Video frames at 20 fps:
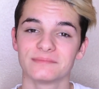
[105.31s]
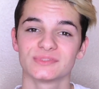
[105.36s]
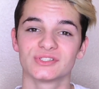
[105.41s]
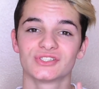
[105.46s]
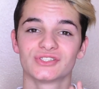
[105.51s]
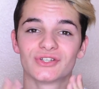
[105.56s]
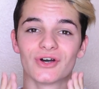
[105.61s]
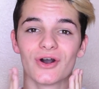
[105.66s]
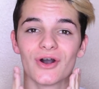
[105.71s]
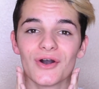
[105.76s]

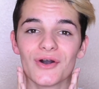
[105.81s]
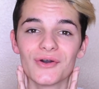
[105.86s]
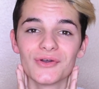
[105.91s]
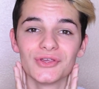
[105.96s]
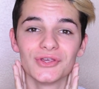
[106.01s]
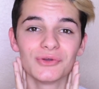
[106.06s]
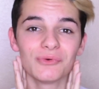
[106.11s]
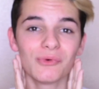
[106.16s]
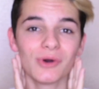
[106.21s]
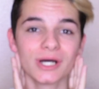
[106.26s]
So
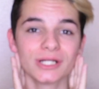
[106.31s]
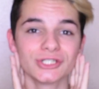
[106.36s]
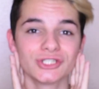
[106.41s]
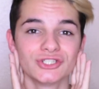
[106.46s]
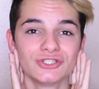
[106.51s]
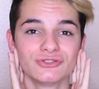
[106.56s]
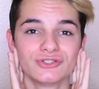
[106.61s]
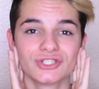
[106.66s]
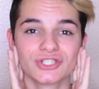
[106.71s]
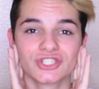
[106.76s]
you want
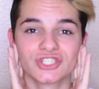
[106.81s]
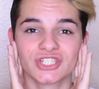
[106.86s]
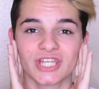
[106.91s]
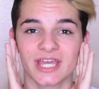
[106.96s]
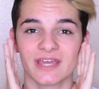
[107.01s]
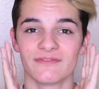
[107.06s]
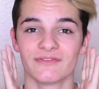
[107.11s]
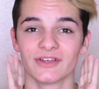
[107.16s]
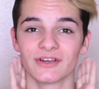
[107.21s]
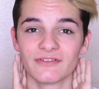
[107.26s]
to just
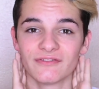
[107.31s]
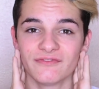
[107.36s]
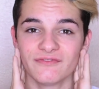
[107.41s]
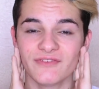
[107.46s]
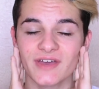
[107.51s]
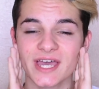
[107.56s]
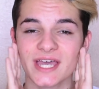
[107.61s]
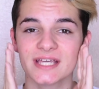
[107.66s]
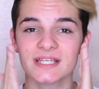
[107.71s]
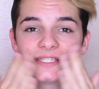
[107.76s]
shave your
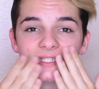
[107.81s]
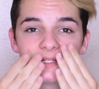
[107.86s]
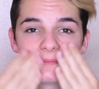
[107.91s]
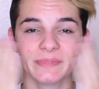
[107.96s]
face,